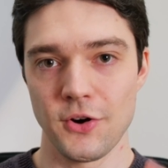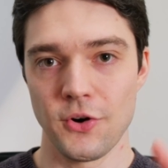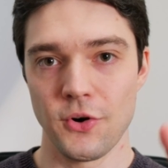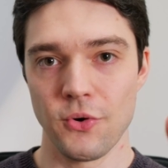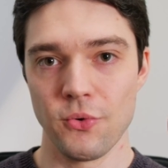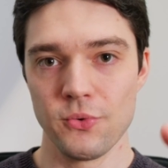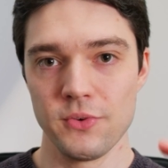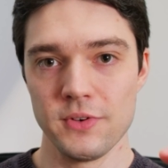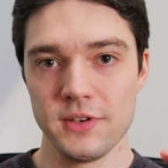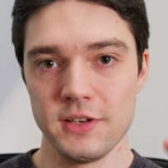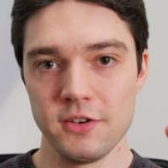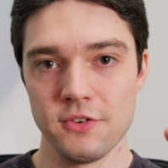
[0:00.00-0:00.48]

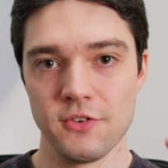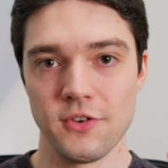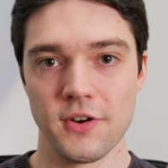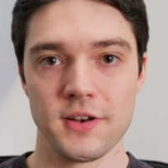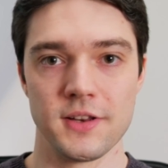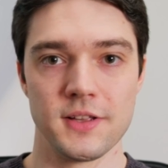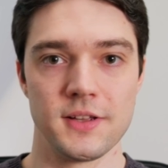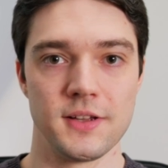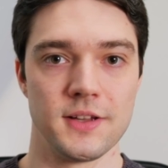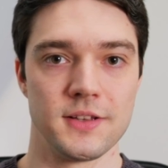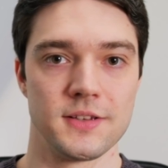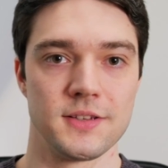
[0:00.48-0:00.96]
only
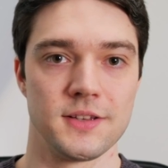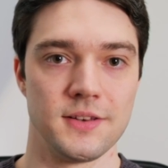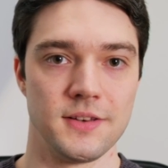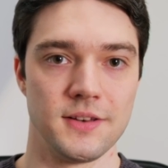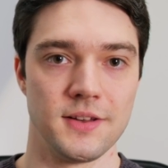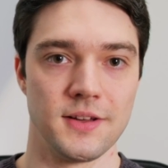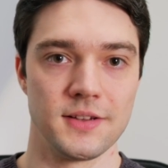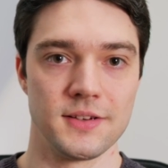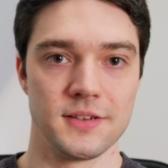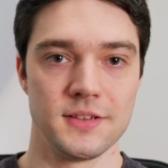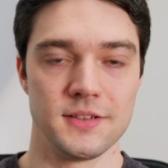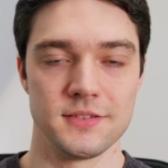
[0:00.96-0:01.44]
running at
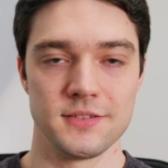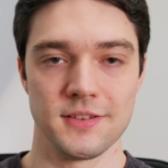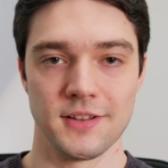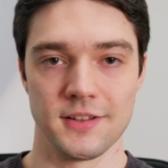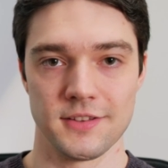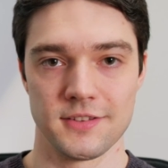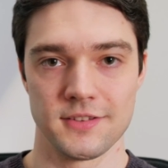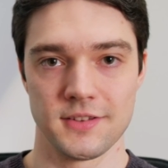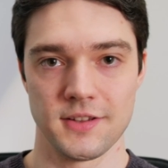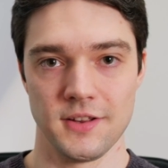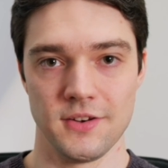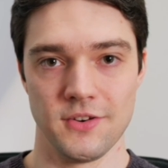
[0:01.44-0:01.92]

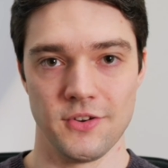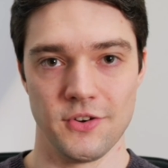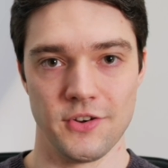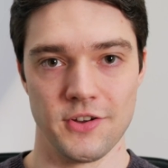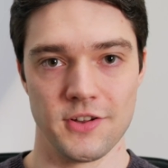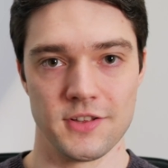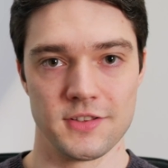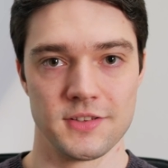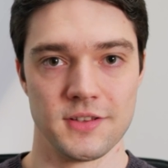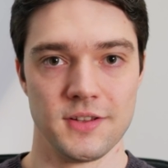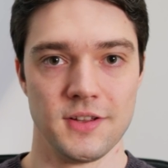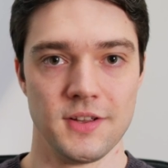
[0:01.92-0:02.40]
96
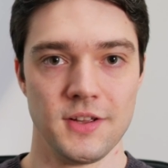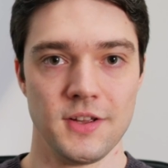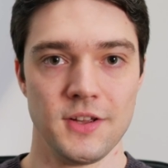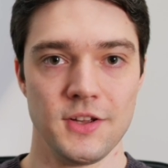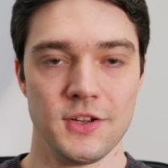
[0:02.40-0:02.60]
kHz.